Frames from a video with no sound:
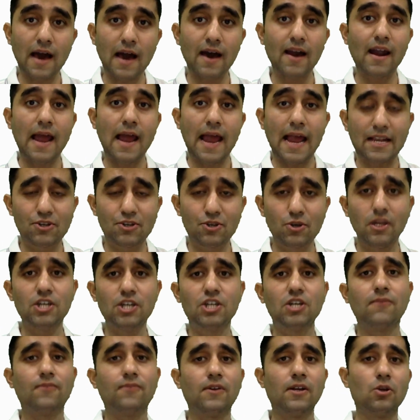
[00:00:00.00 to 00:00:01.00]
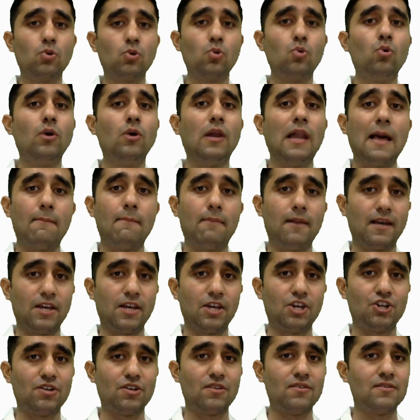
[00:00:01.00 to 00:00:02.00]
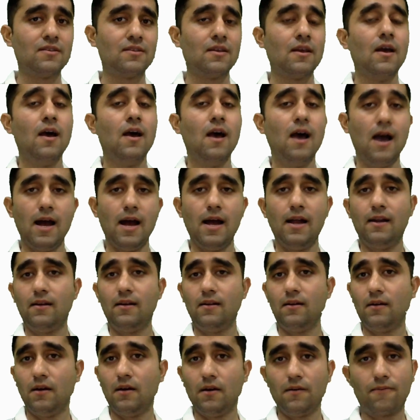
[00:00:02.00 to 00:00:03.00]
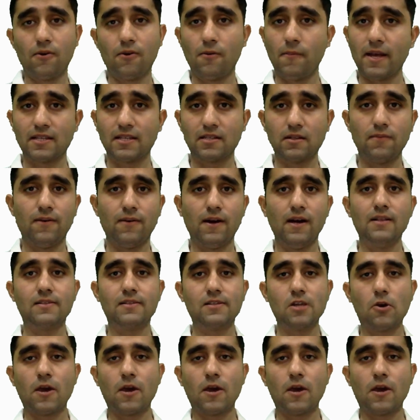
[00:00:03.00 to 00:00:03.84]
are actually shifting to Google applications and uh, from Excel files.